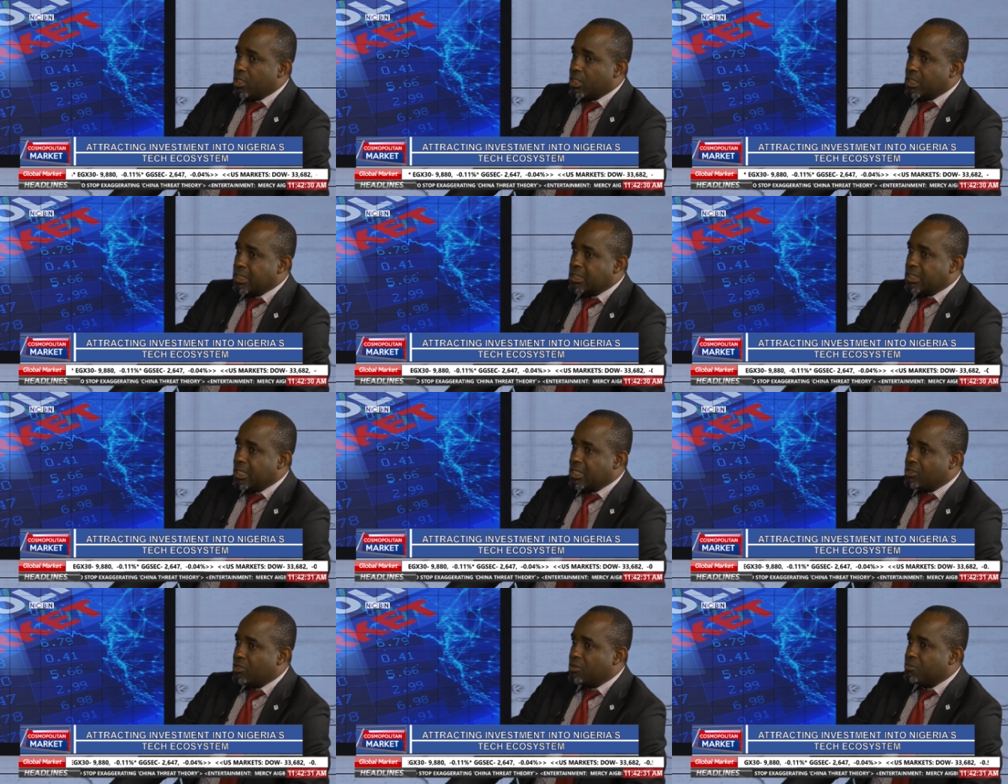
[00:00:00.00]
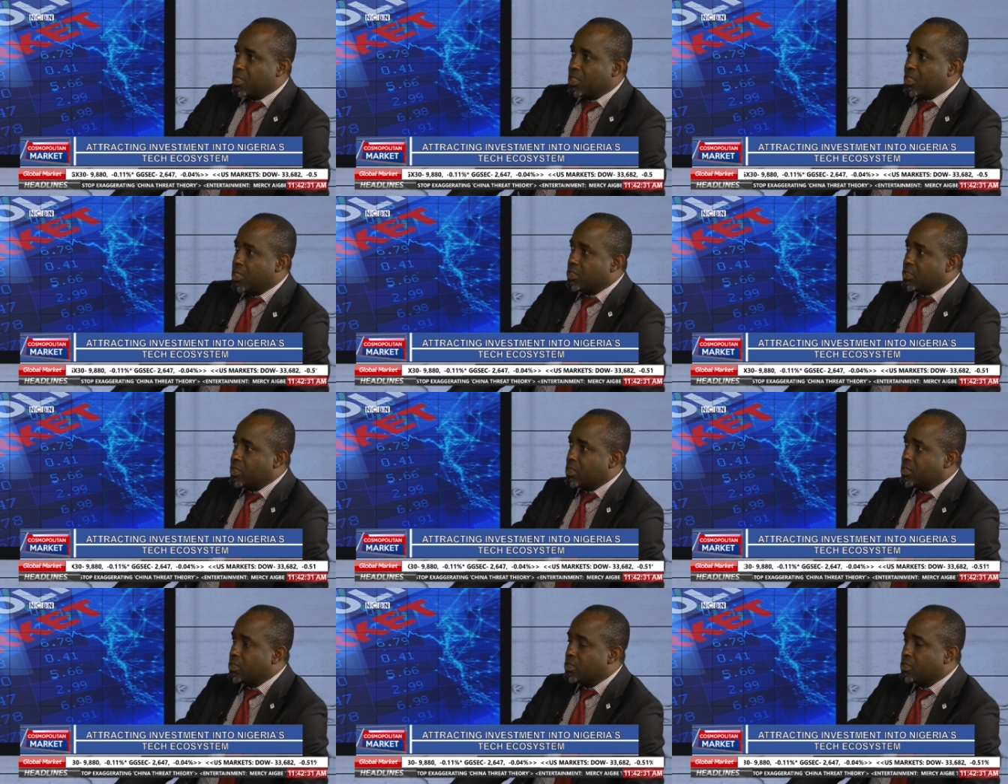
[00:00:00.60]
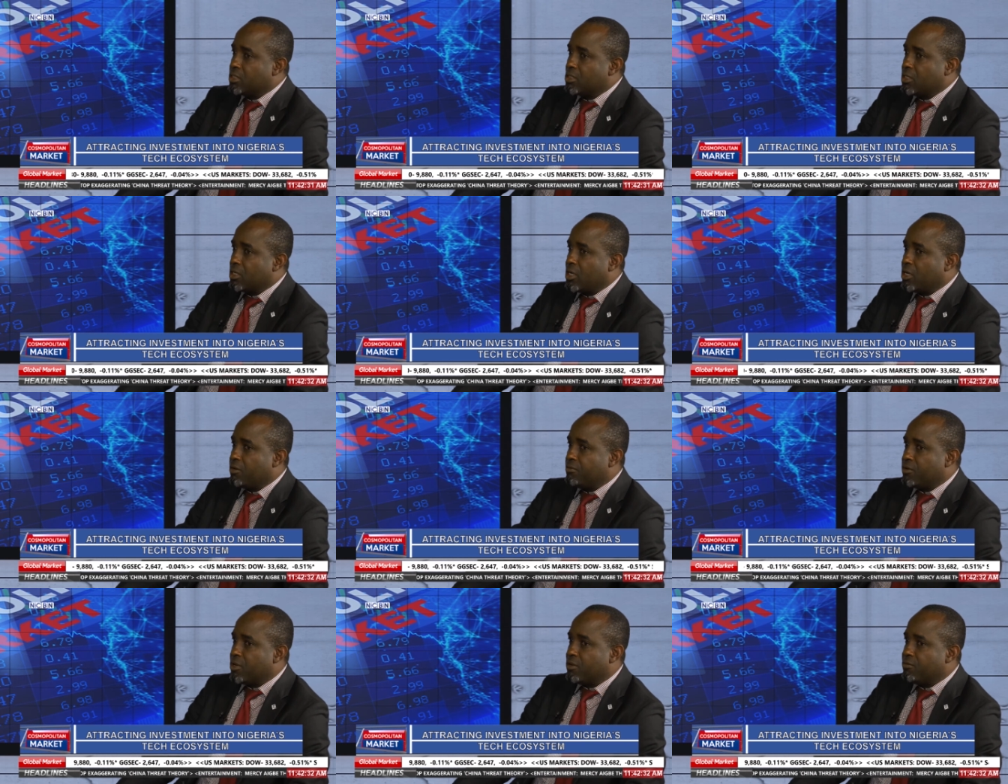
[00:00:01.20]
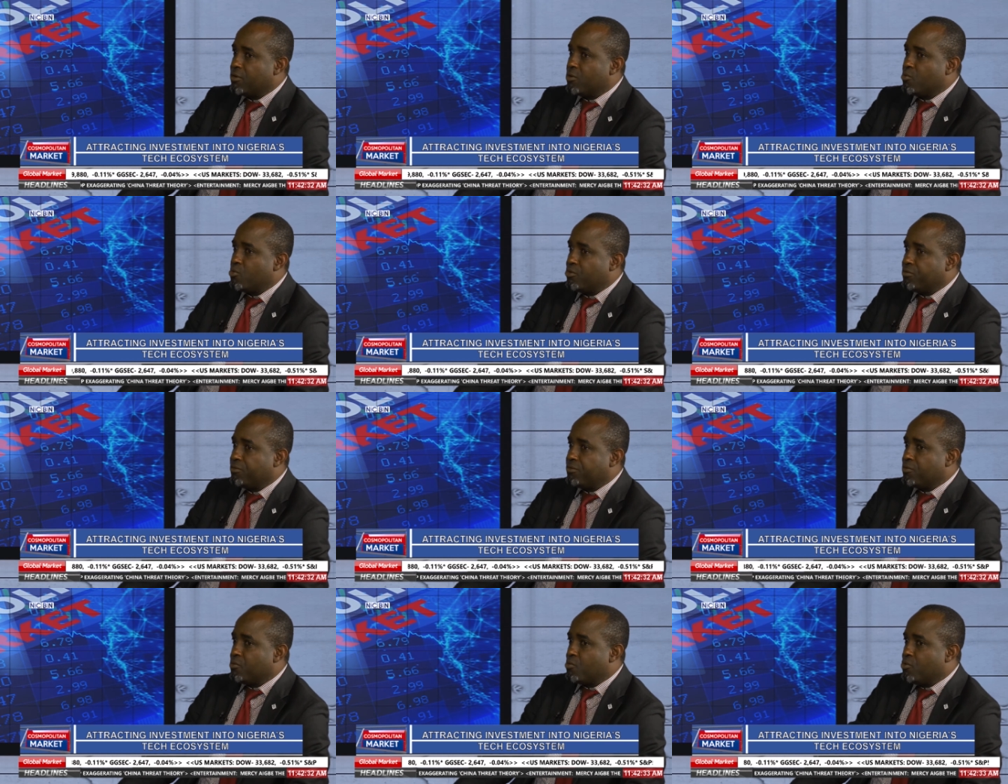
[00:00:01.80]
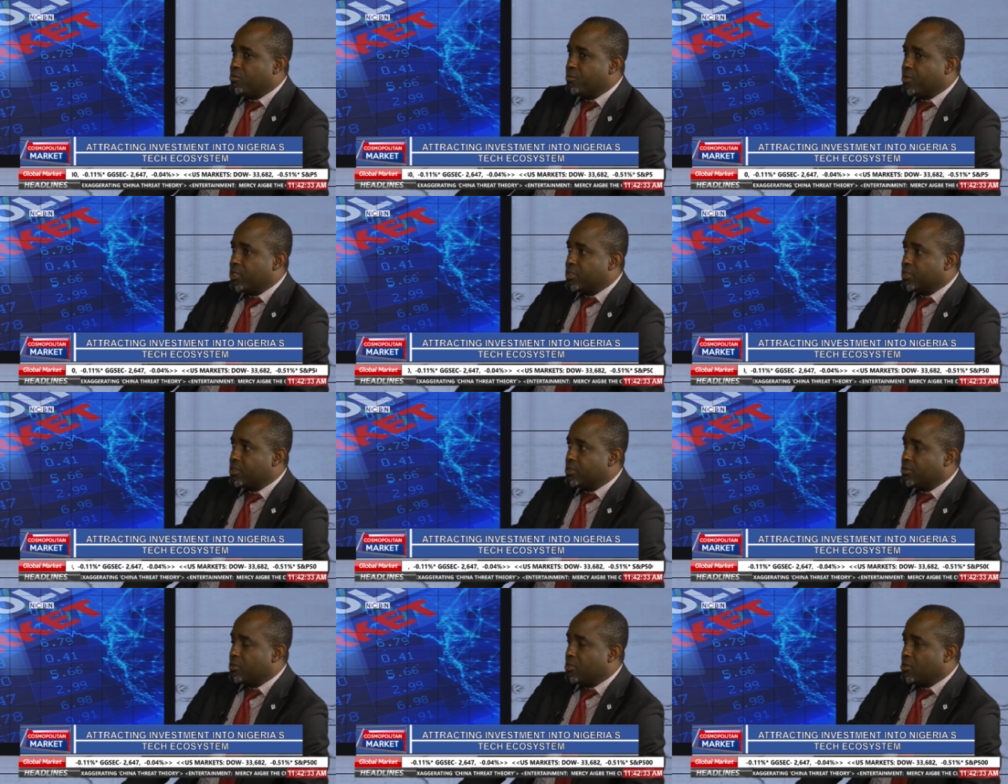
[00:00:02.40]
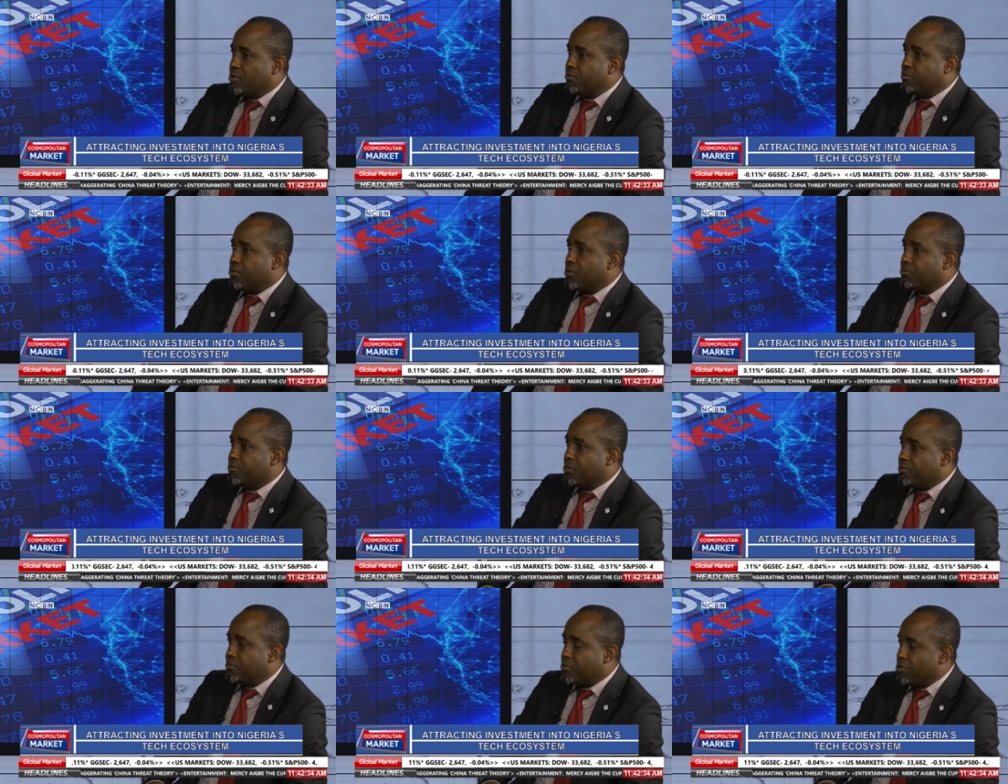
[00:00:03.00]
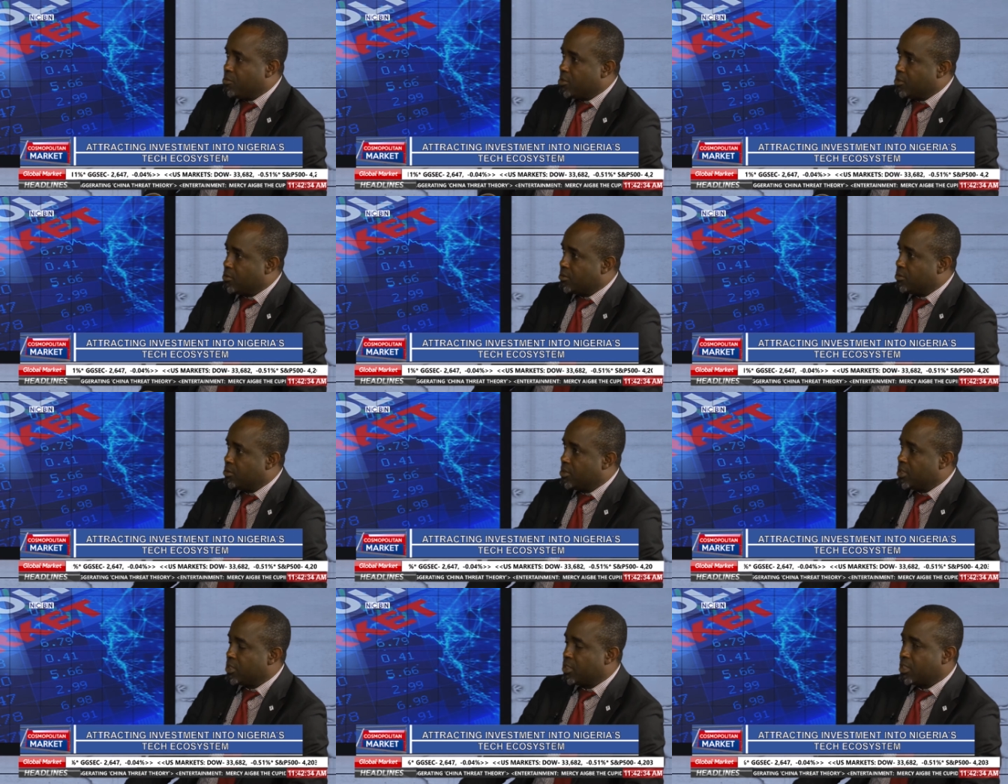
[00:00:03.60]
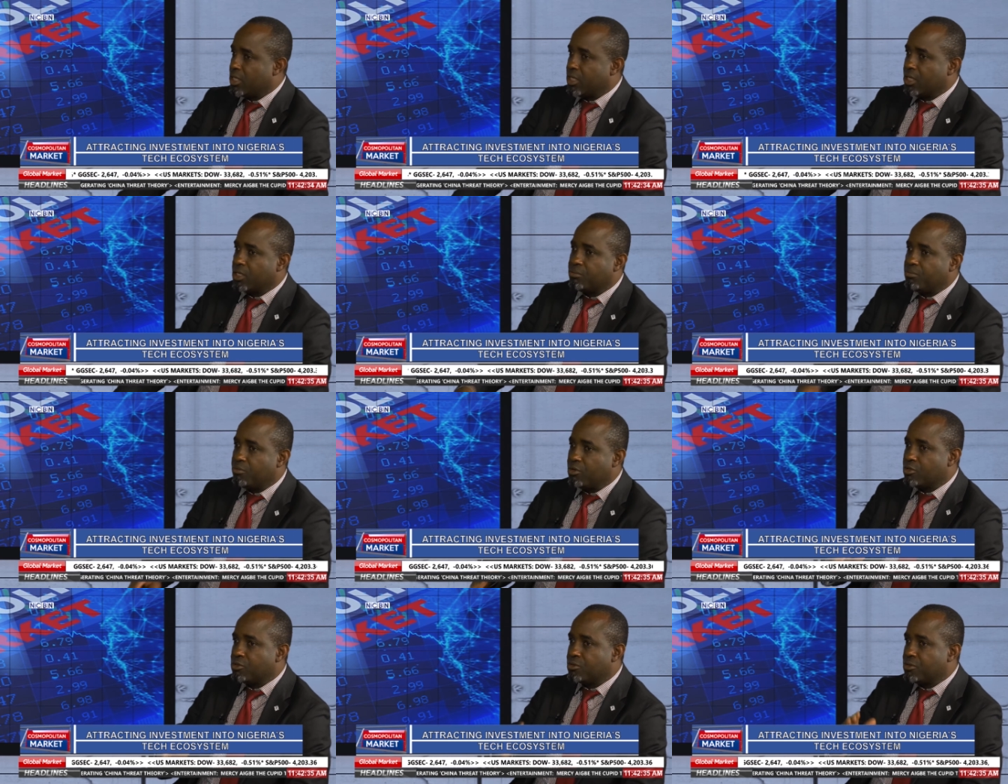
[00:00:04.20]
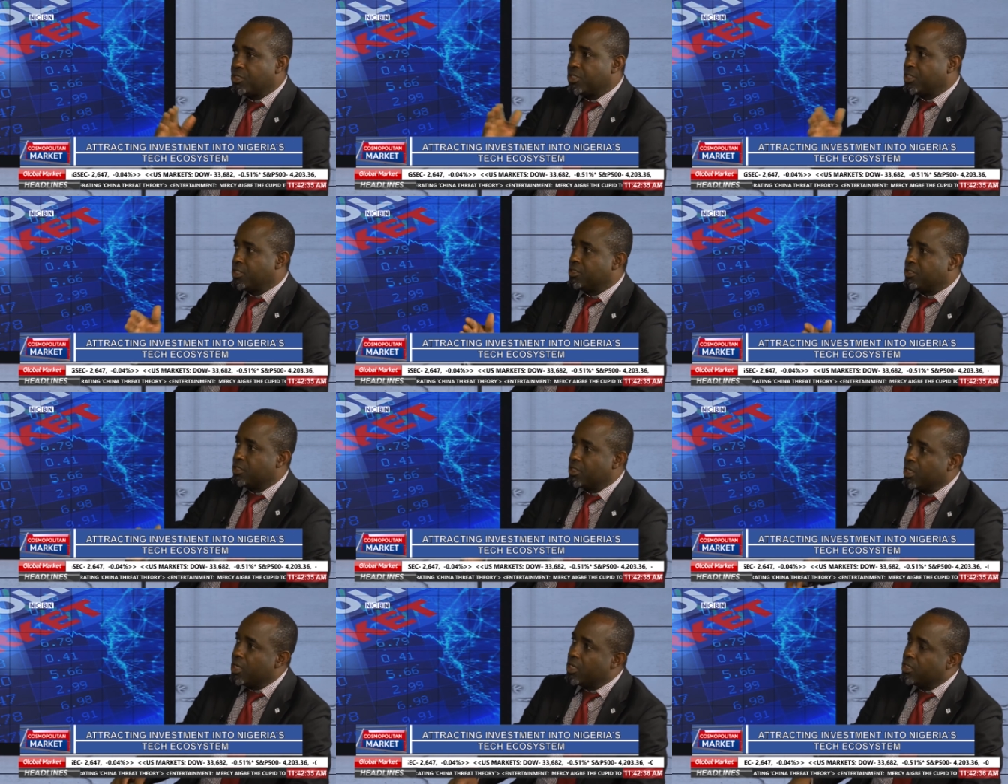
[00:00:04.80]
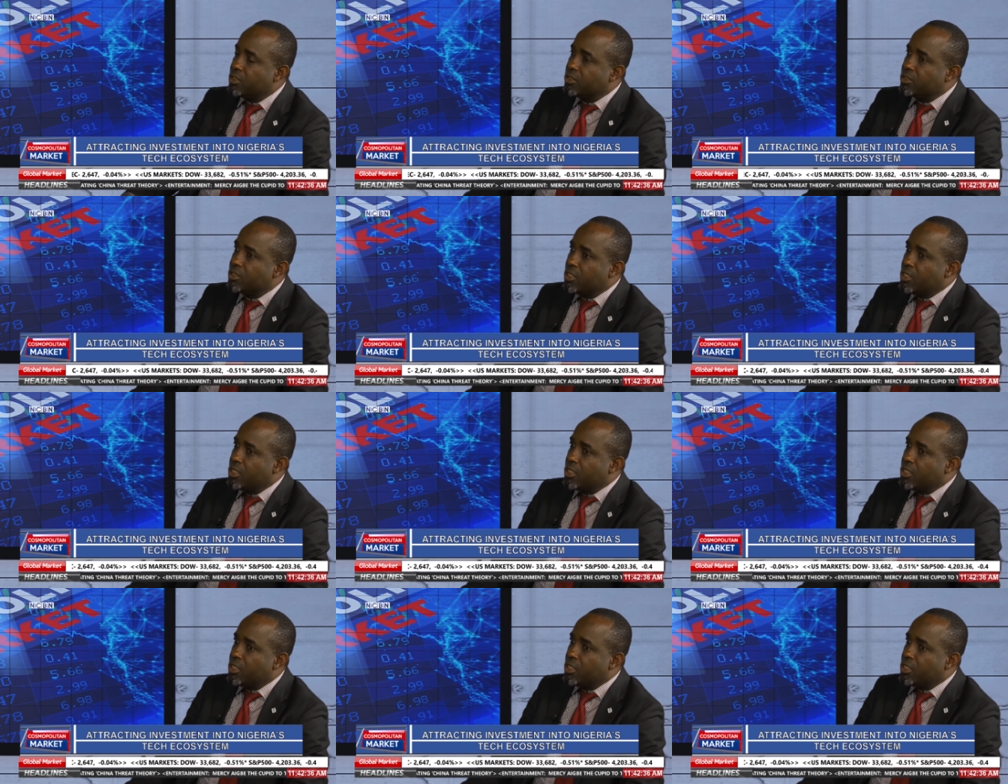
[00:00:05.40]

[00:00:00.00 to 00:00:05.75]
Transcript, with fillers: is there something that says for every woman or for every female that are pursuing engineering,